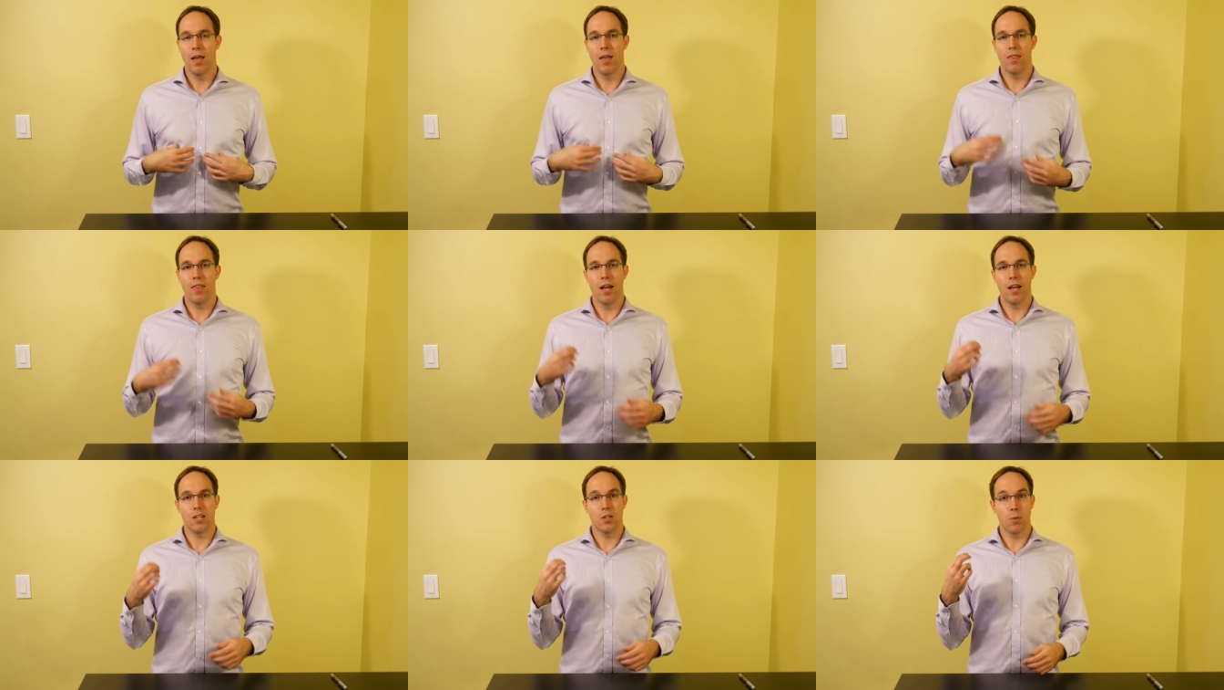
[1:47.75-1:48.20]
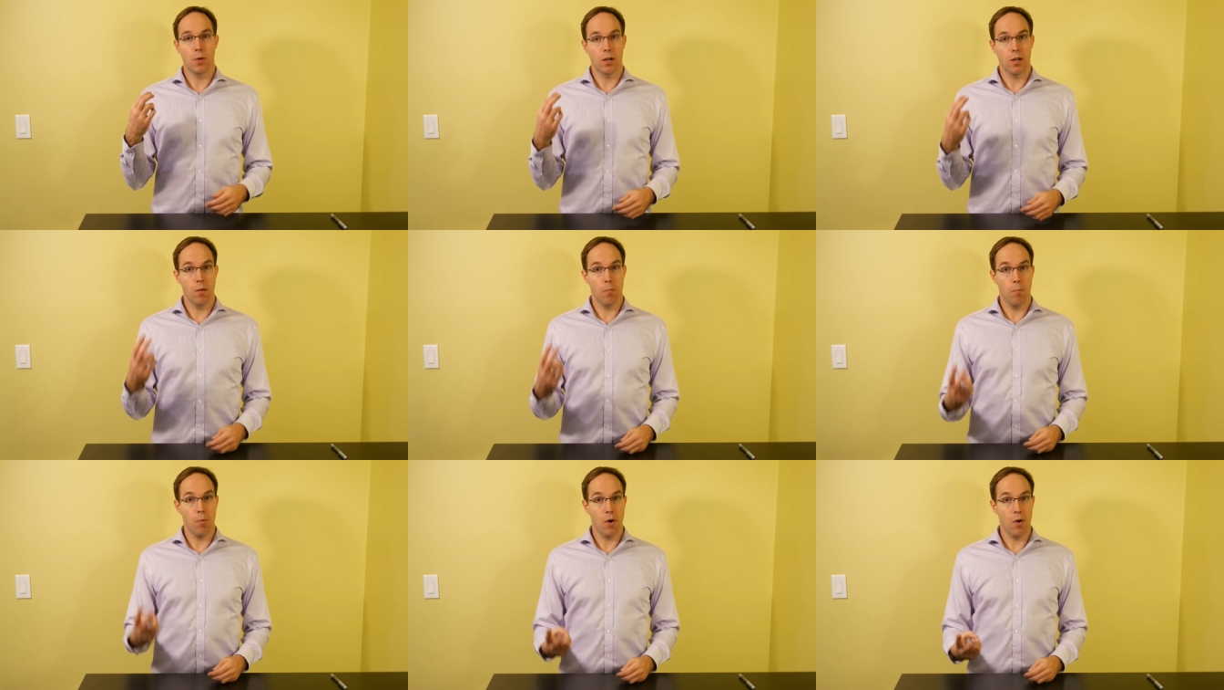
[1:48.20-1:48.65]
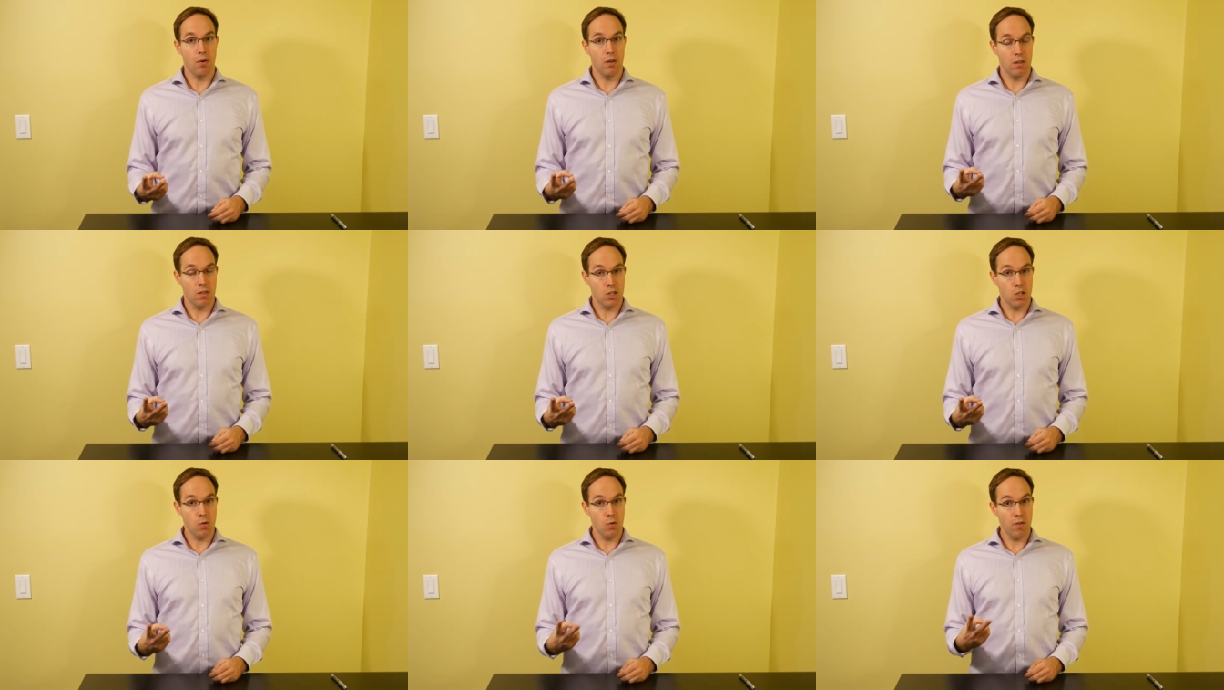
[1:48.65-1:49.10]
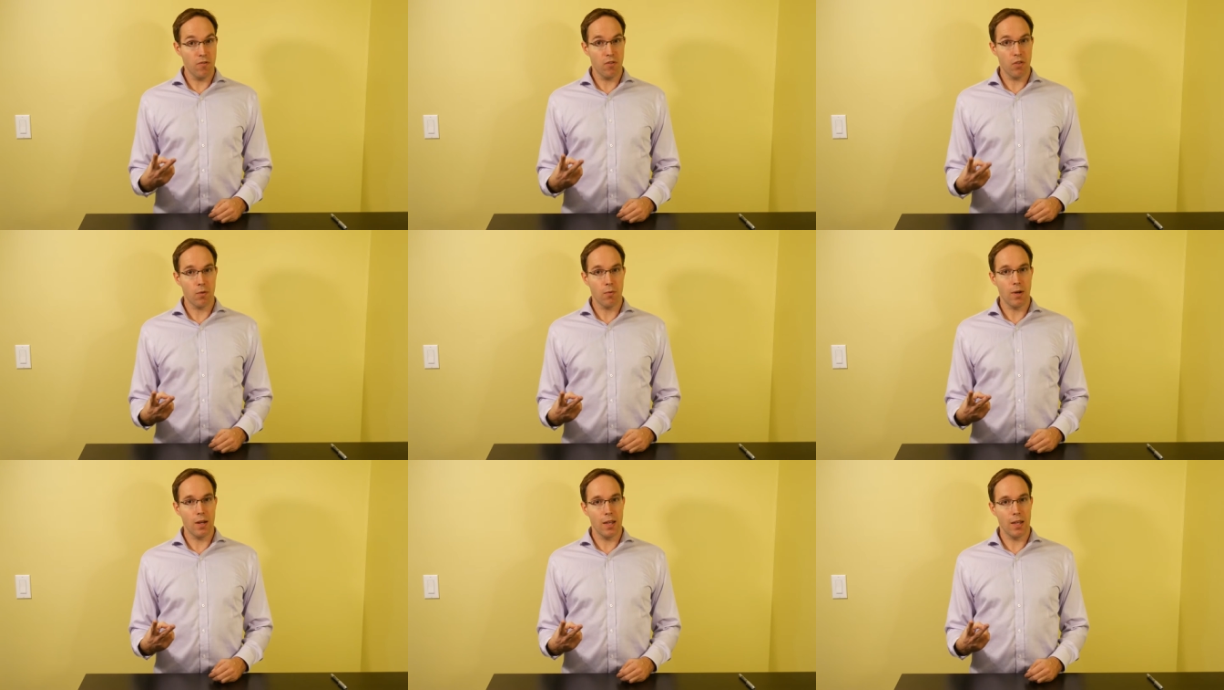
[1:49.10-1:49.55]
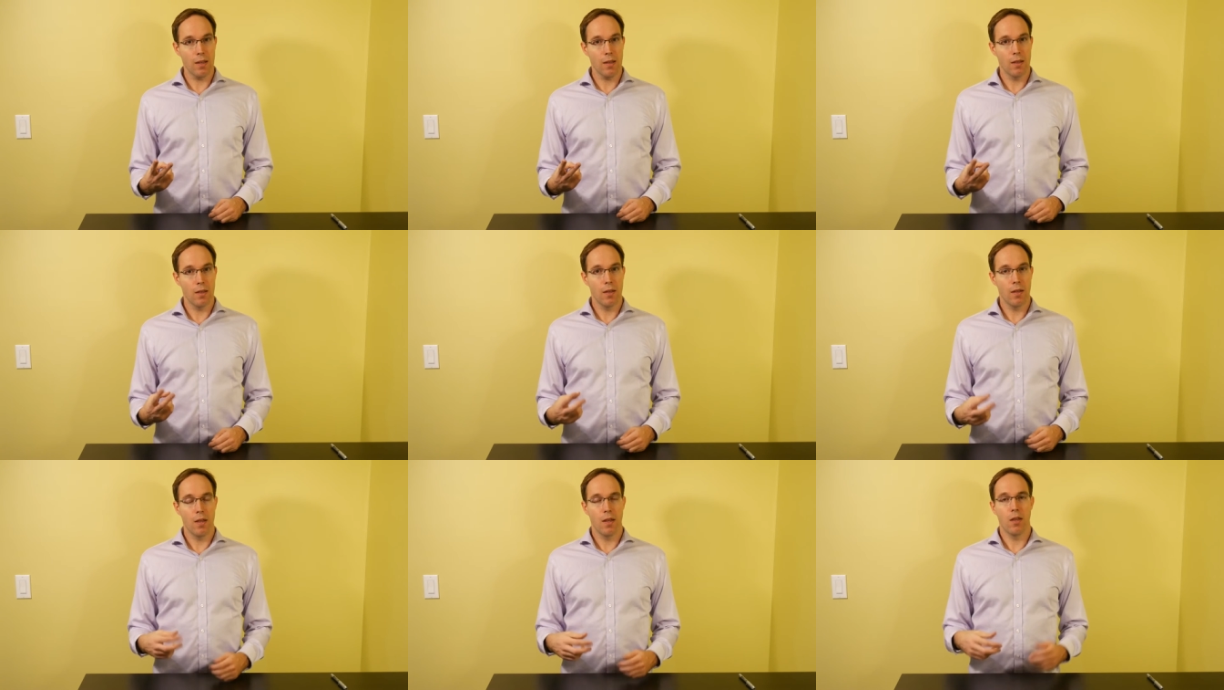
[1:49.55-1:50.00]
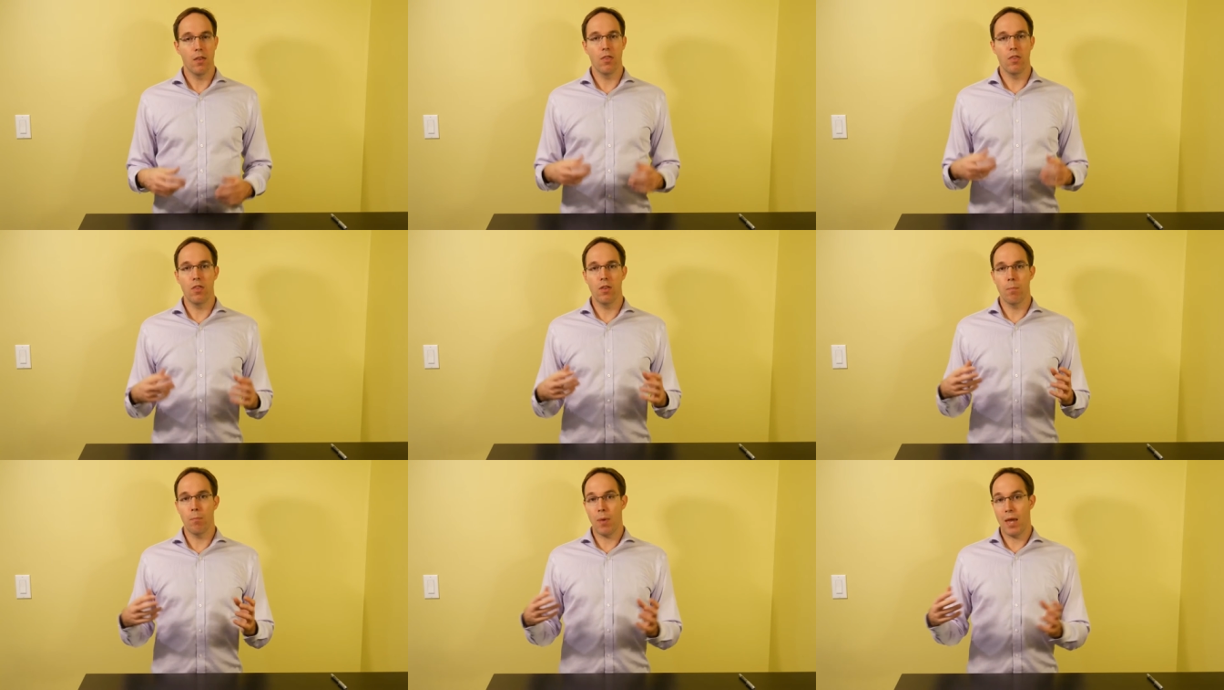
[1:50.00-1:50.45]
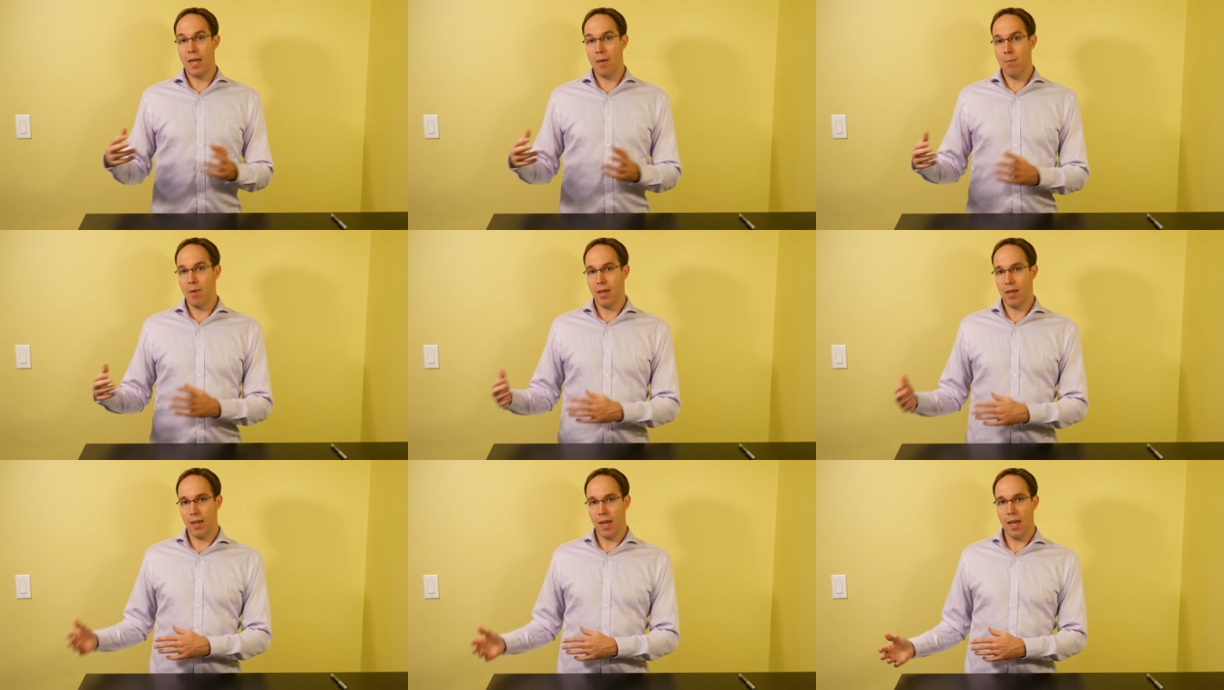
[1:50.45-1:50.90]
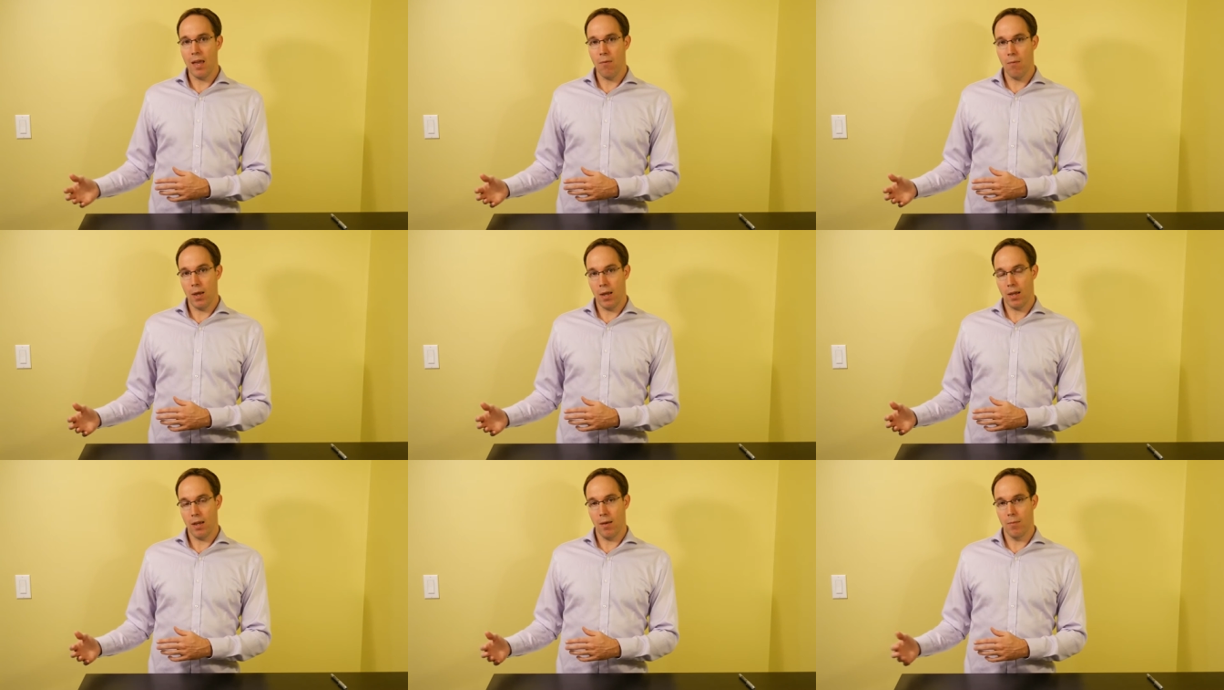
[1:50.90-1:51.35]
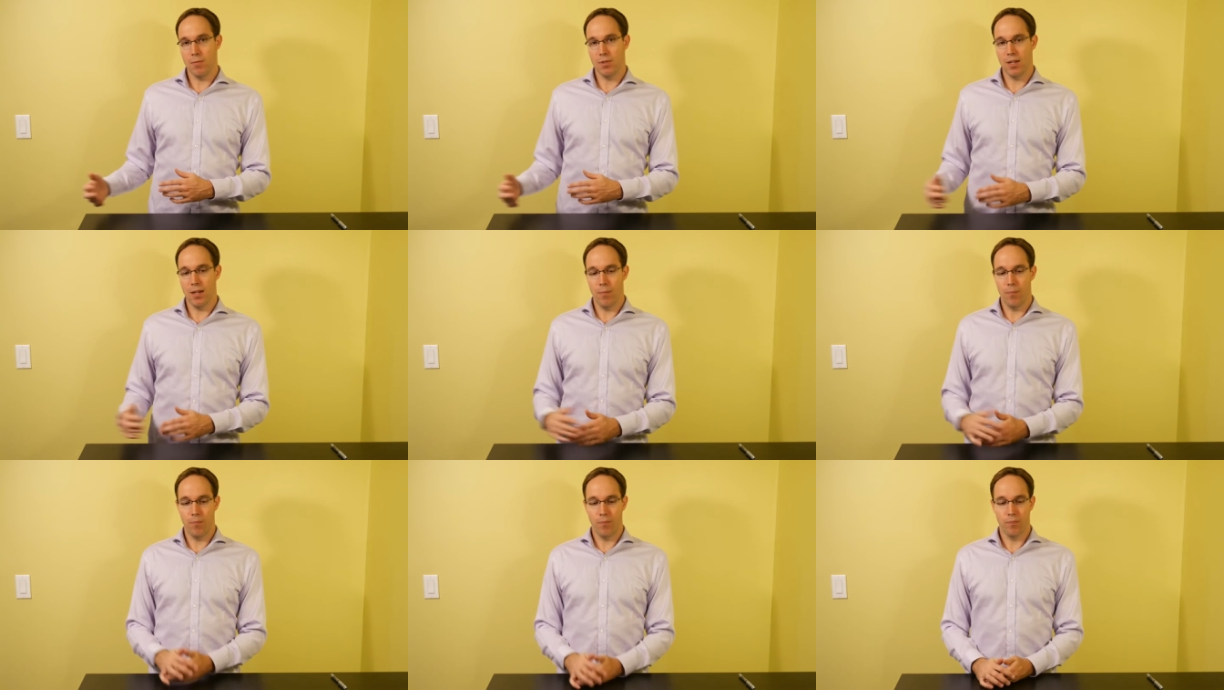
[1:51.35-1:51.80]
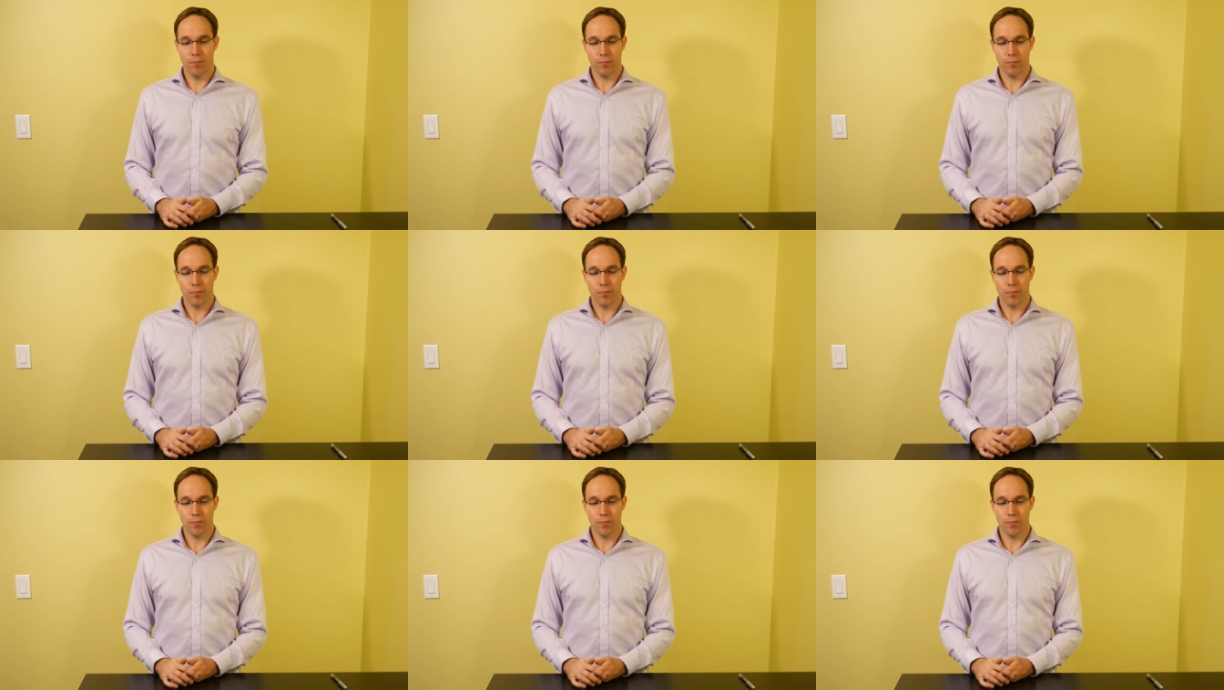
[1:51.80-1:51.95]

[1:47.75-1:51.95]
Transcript: That's where component two of three, the payment gateway, comes in.